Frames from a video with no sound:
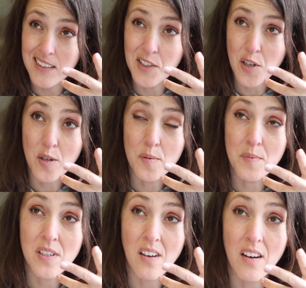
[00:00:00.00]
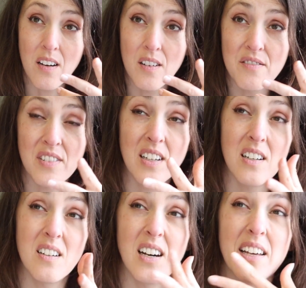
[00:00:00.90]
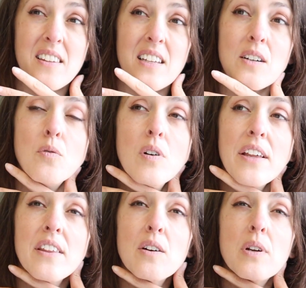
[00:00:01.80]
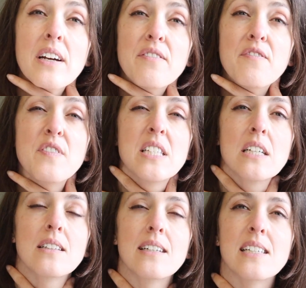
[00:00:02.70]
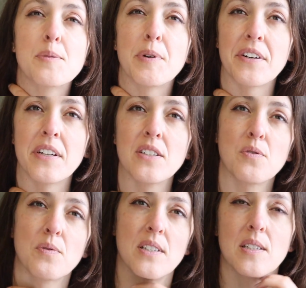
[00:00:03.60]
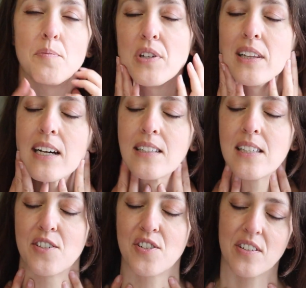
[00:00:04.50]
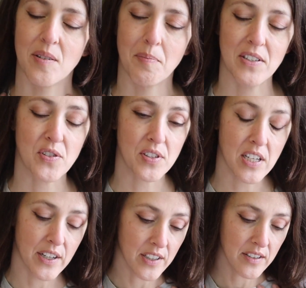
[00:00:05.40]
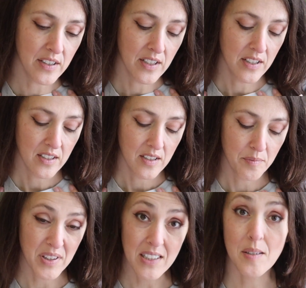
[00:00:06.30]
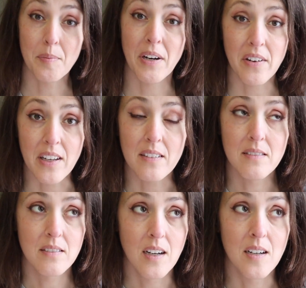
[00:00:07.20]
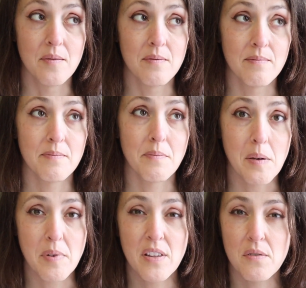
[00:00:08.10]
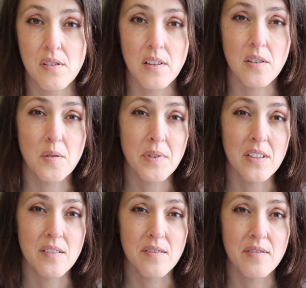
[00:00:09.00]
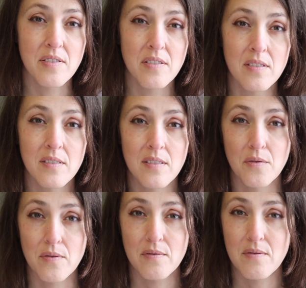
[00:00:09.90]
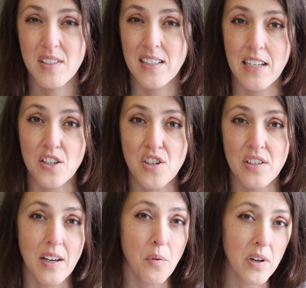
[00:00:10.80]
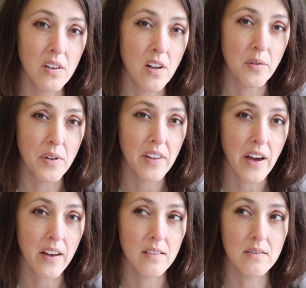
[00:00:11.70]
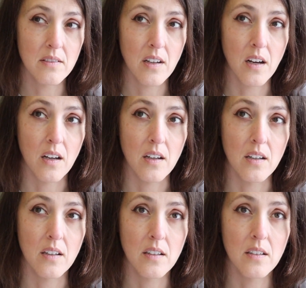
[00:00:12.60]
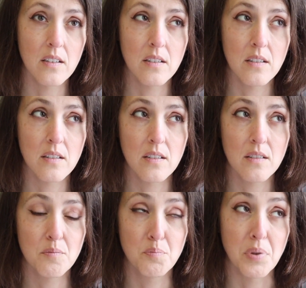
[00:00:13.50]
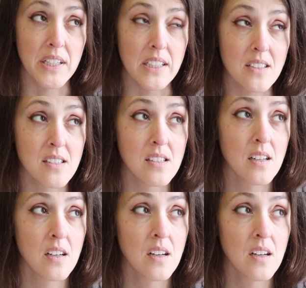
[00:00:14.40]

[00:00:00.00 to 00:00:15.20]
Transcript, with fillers: in terms of I think I think what I physically experienced was some relaxation in the muscles here, but that's about it. Um, maybe there was a little bit of sedation that went along with that, uh, but